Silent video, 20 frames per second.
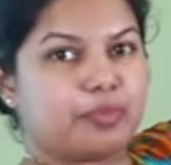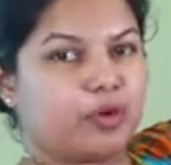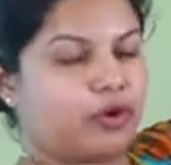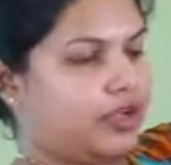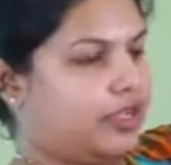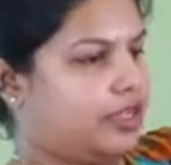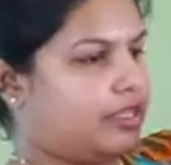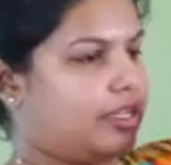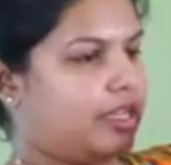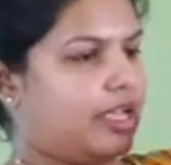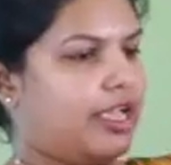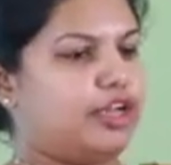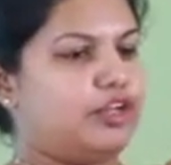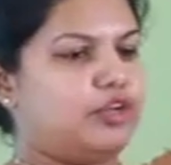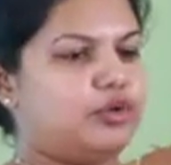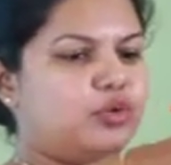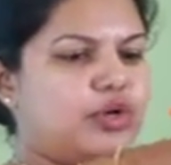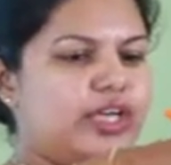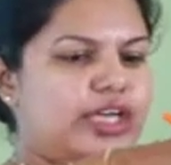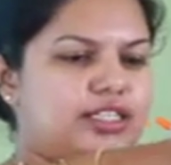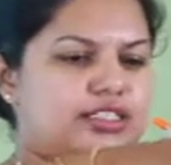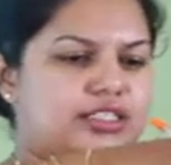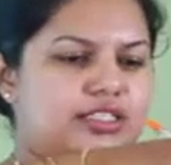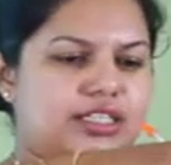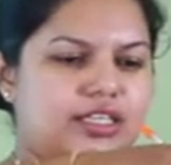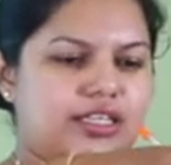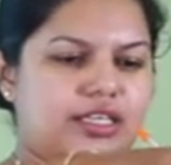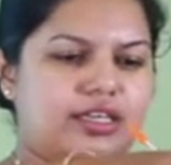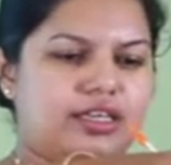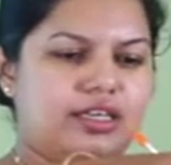point, and you can
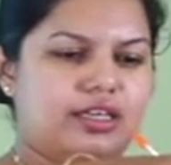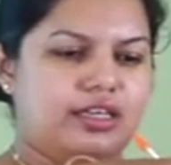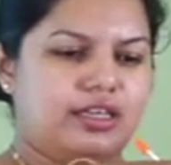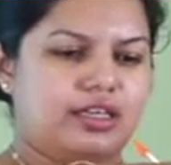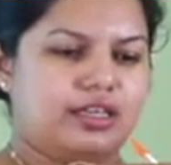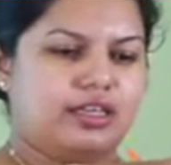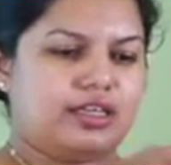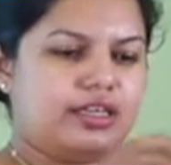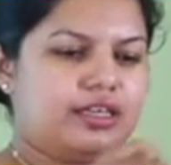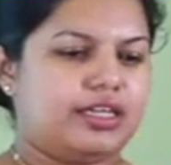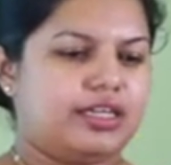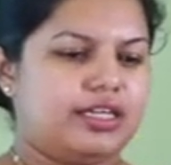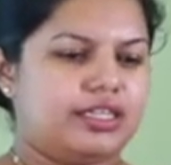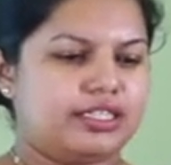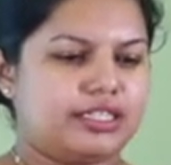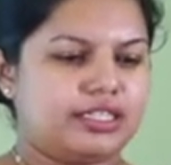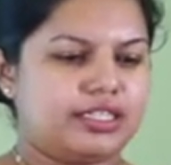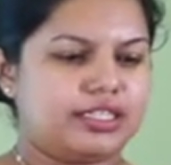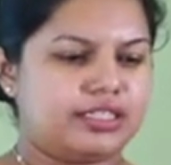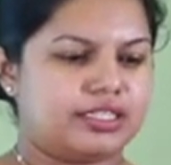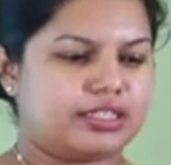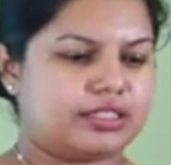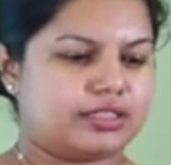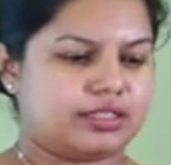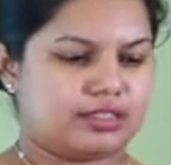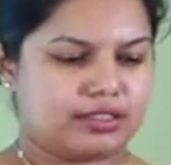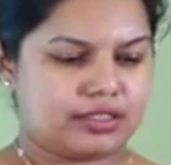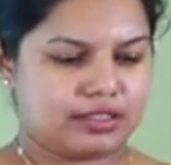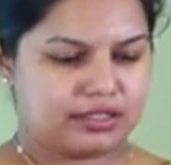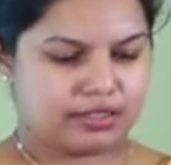see it is